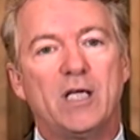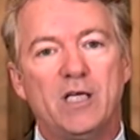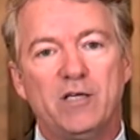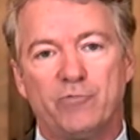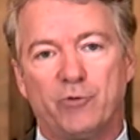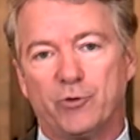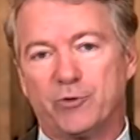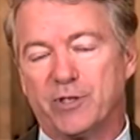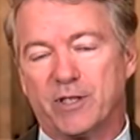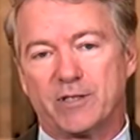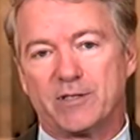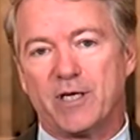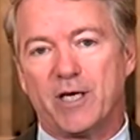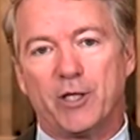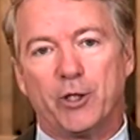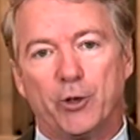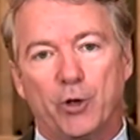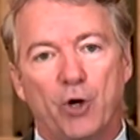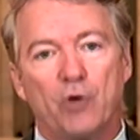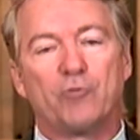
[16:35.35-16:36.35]
evil
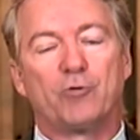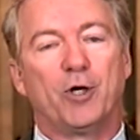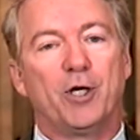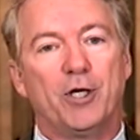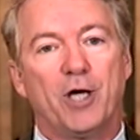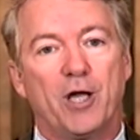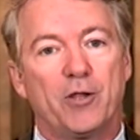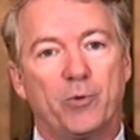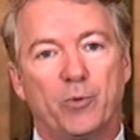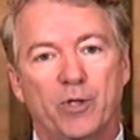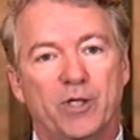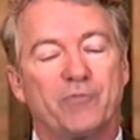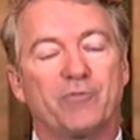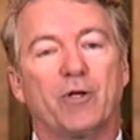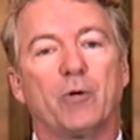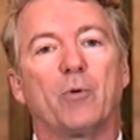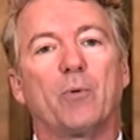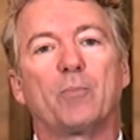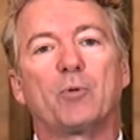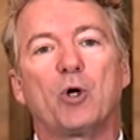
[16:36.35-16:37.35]
dictator over another one if
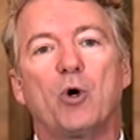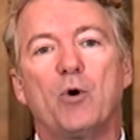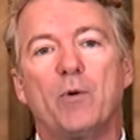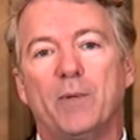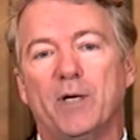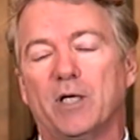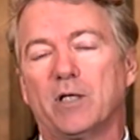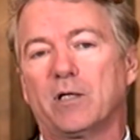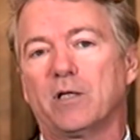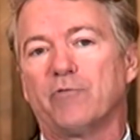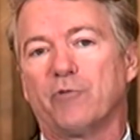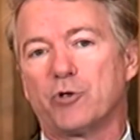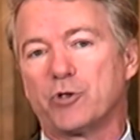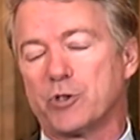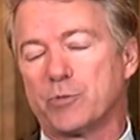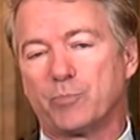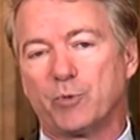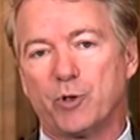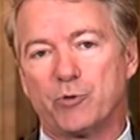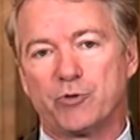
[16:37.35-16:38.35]
they were pro-American
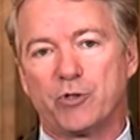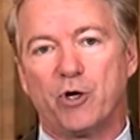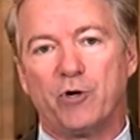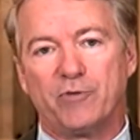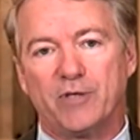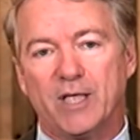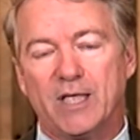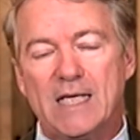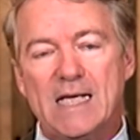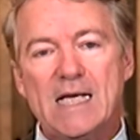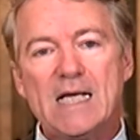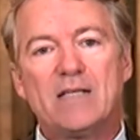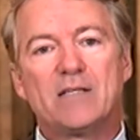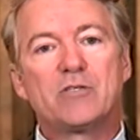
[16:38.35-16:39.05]
versus pro-Soviet?